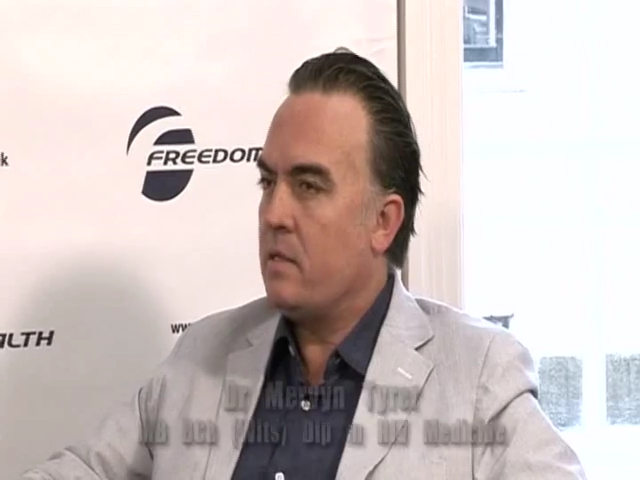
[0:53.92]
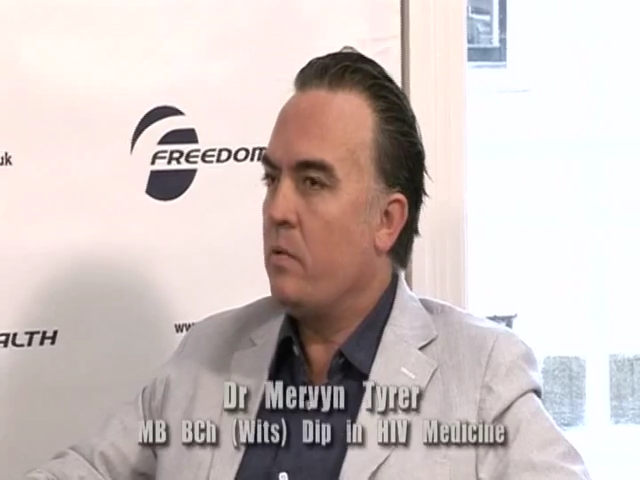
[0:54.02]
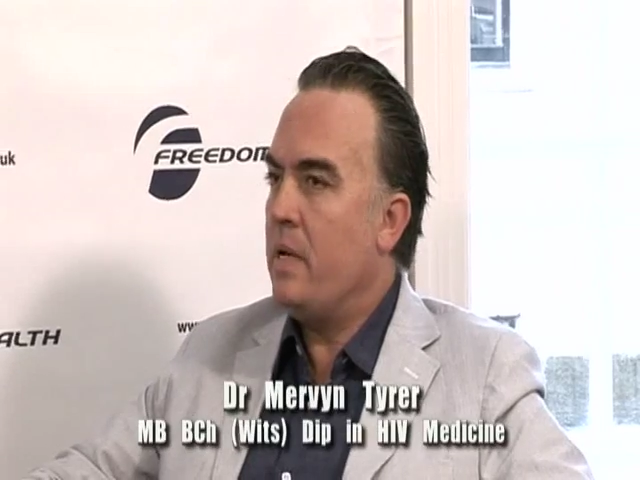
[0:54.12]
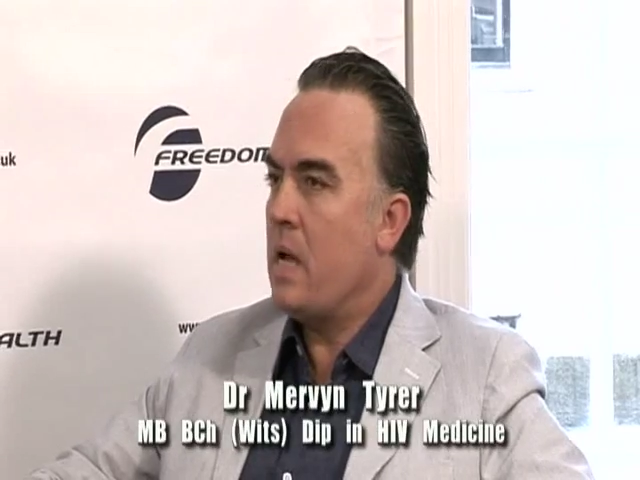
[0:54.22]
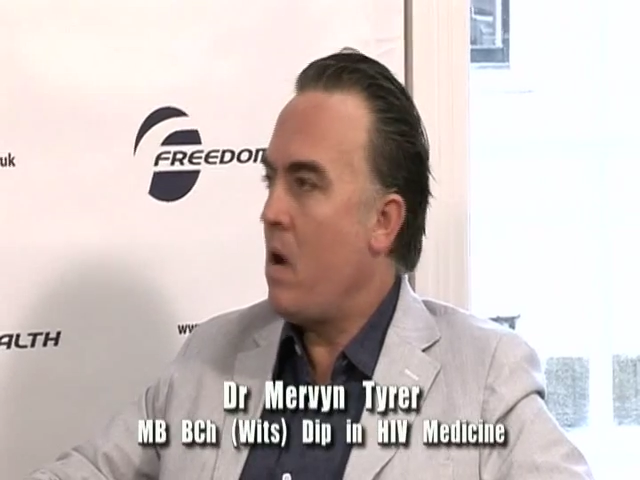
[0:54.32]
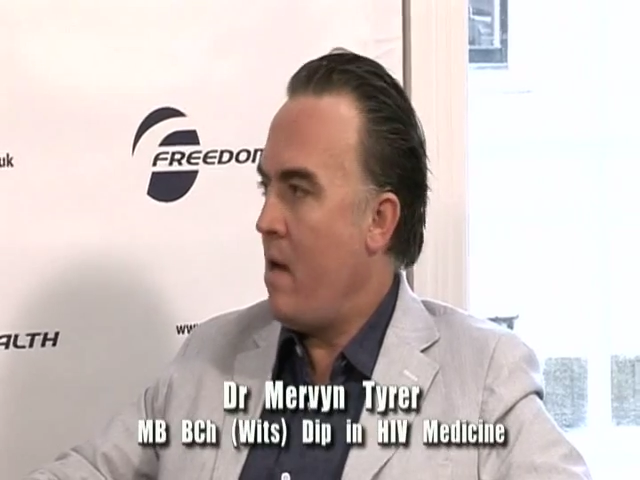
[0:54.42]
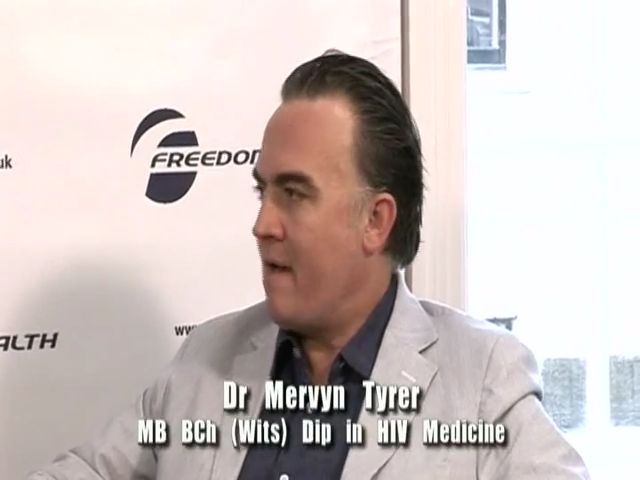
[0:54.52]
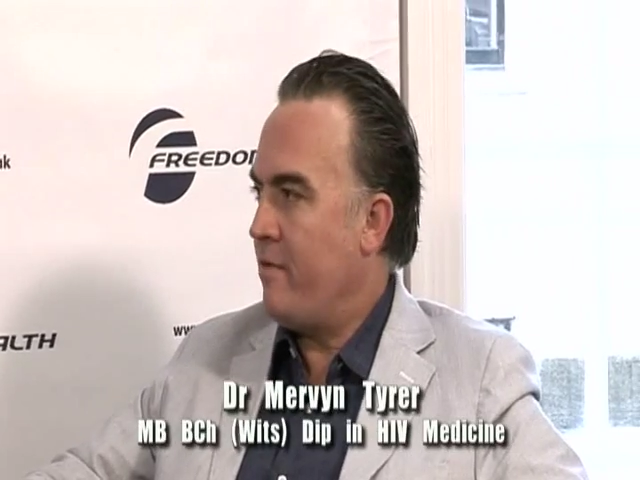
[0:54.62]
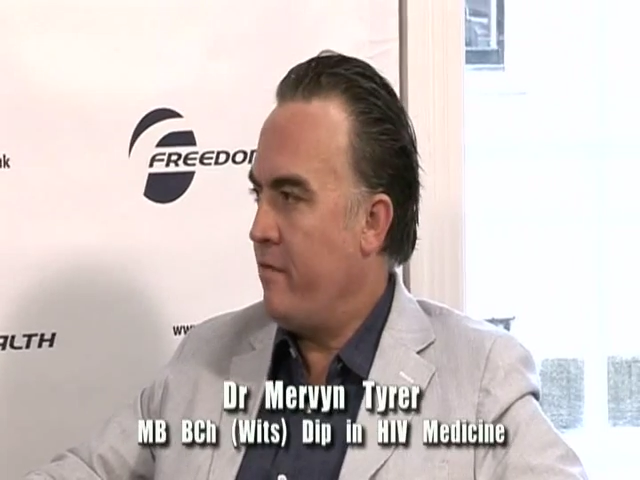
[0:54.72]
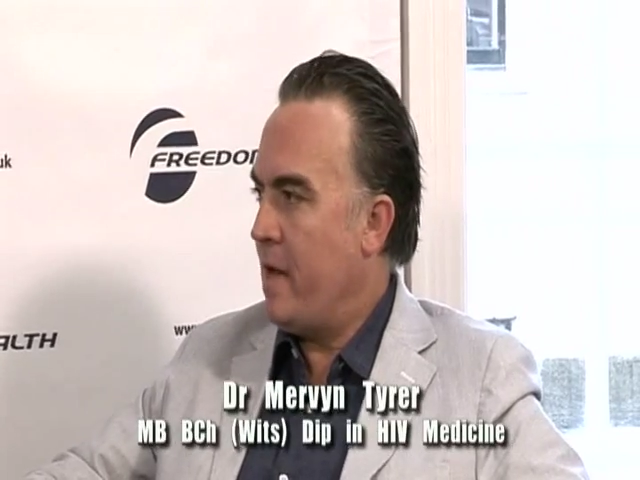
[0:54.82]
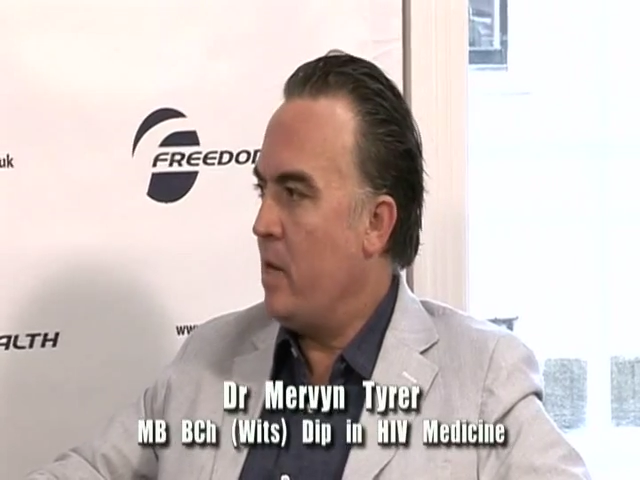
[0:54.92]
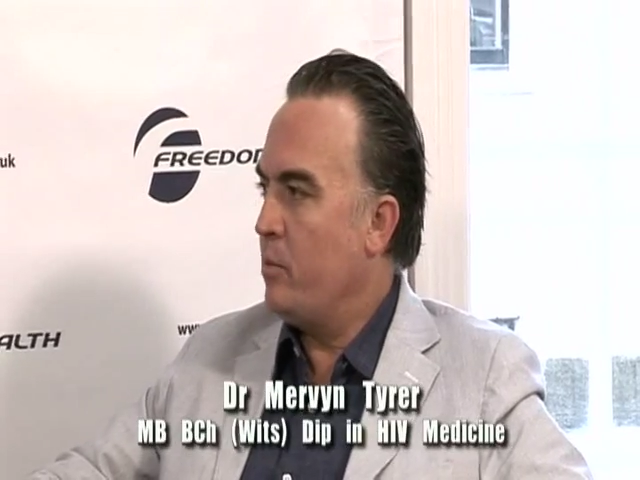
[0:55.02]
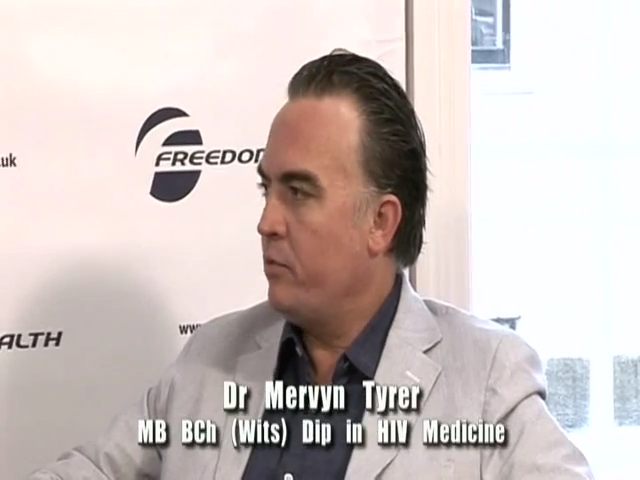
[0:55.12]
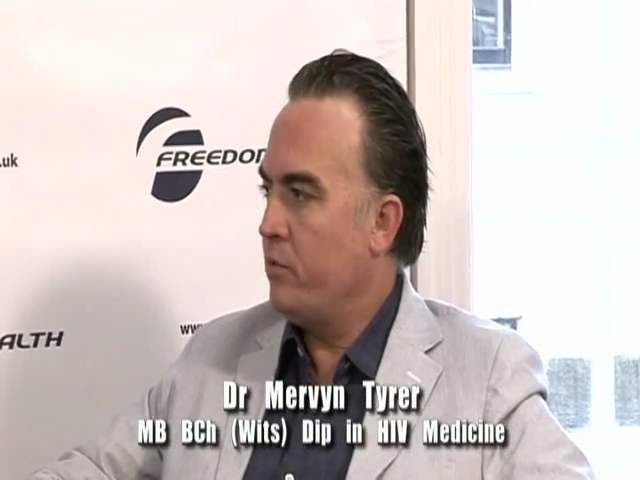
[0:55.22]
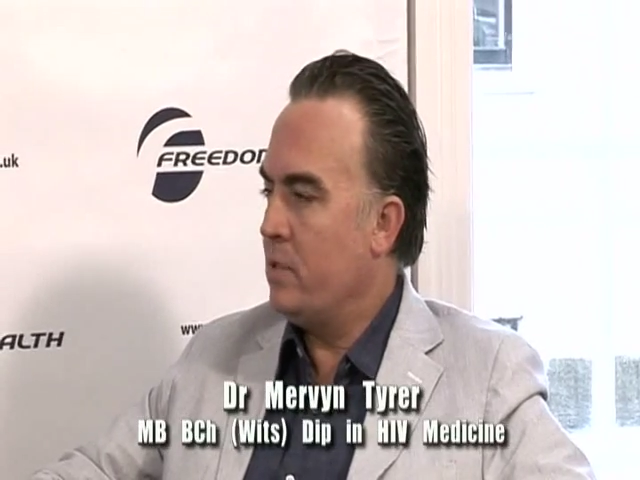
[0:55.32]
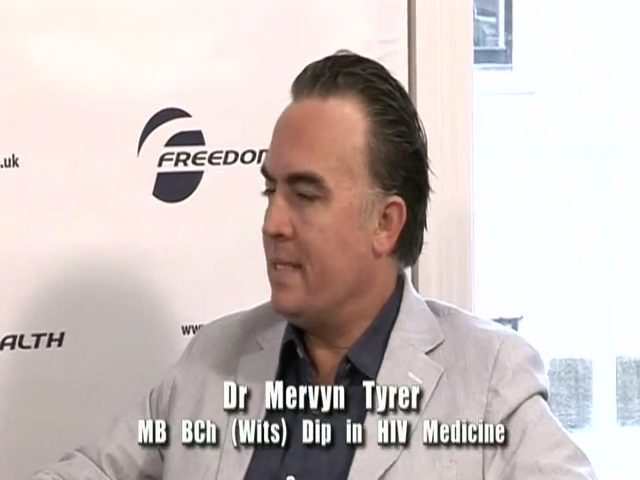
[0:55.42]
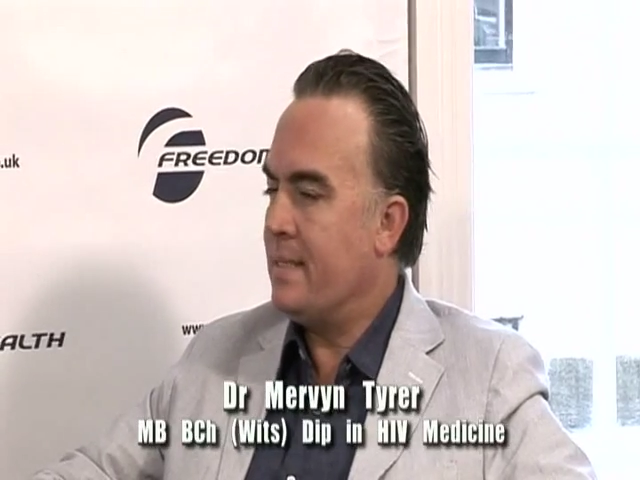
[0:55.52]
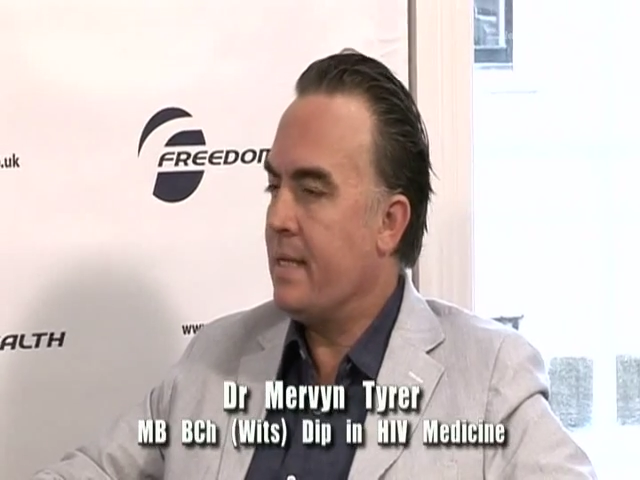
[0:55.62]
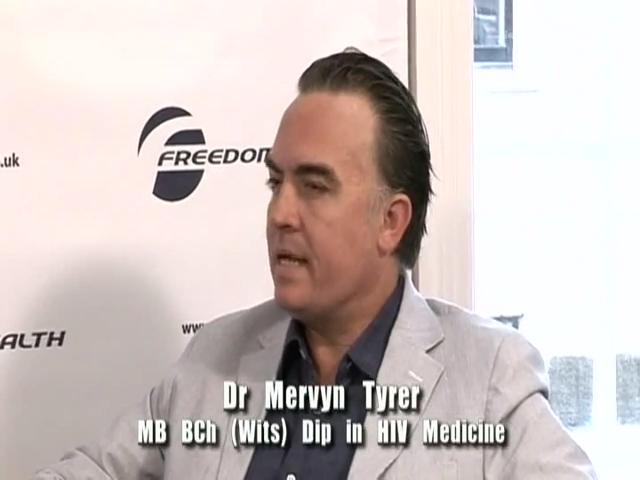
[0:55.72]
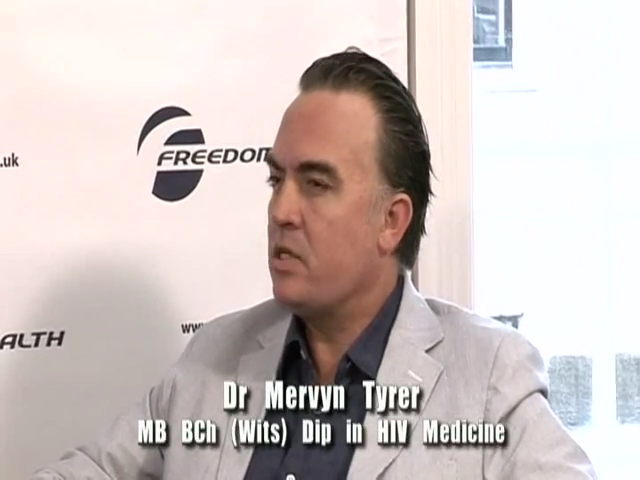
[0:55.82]
that we now have available for
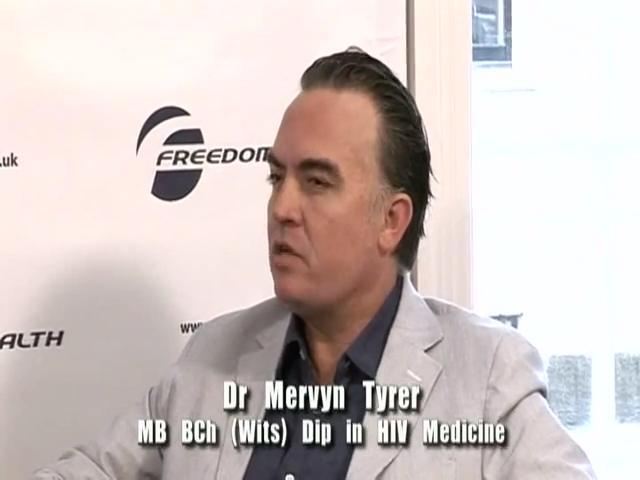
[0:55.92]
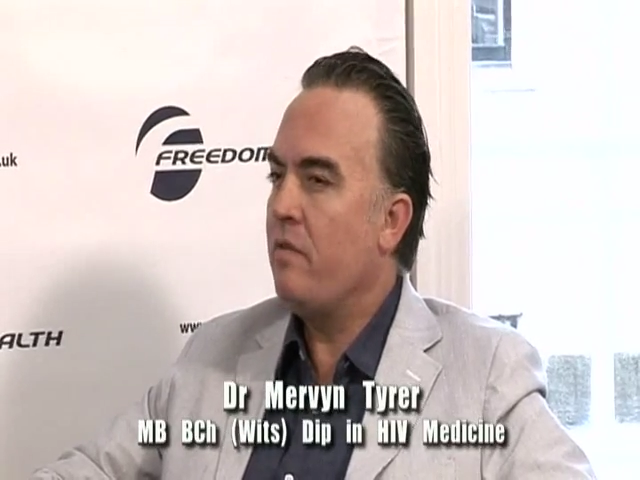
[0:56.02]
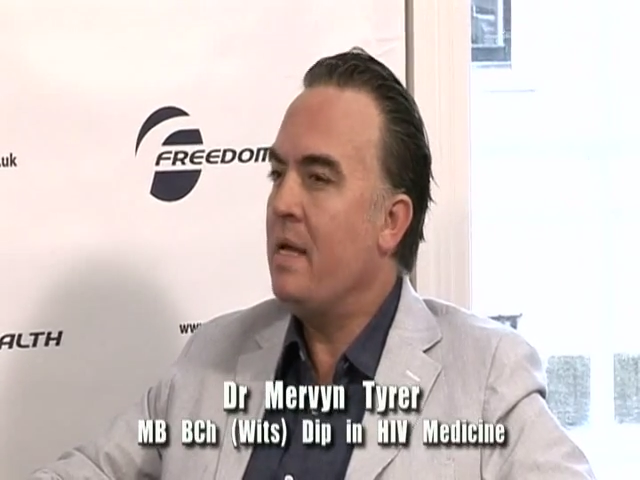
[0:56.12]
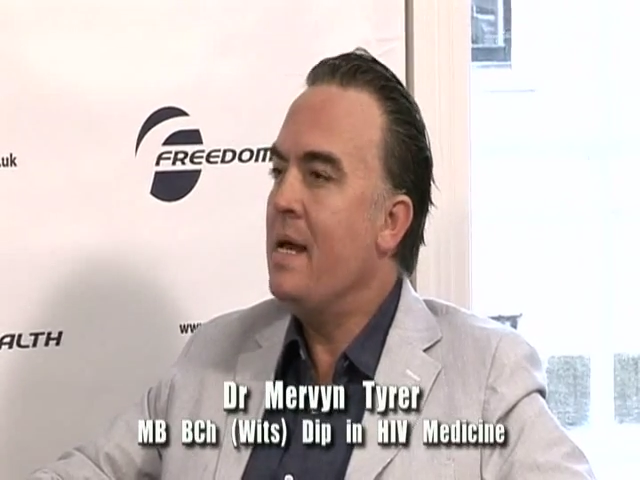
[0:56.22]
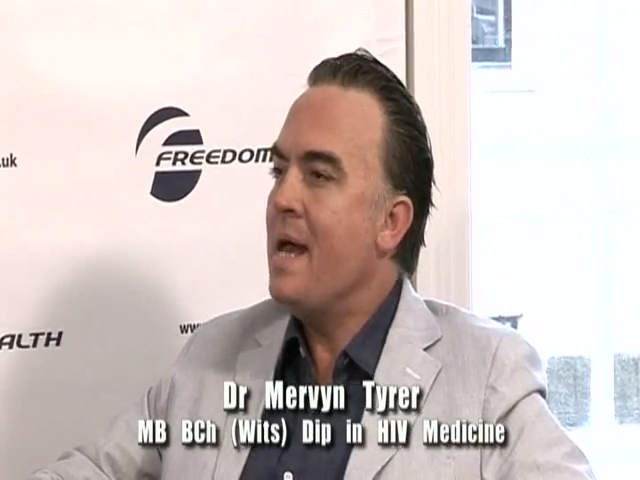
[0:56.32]
testing HIV